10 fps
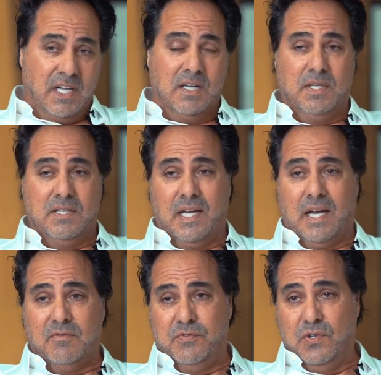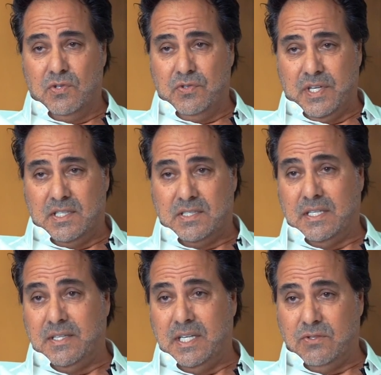telling me they have a few containers
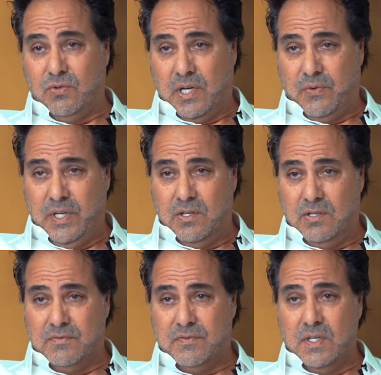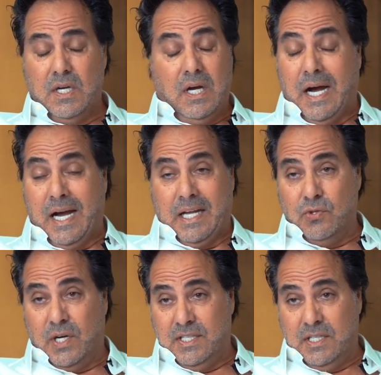that they need to get rid of. I had
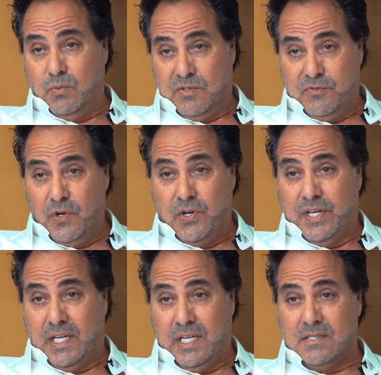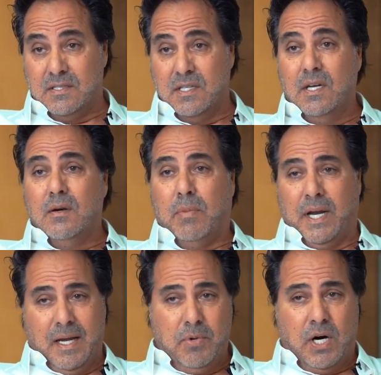no idea what flooring is,
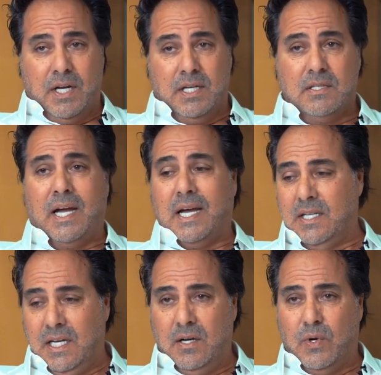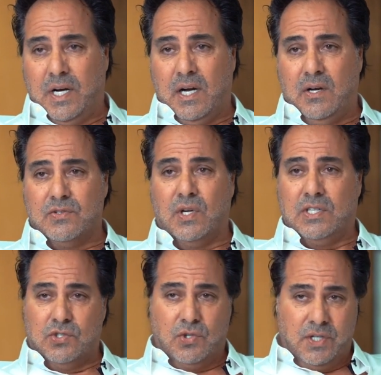but I bought it. I had a little warehouse, so I
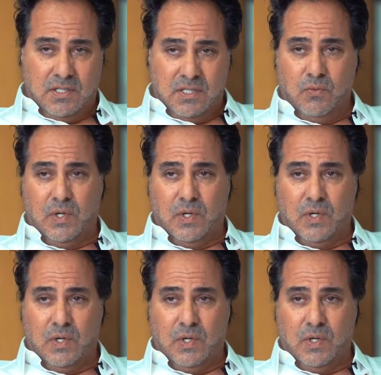stored it in the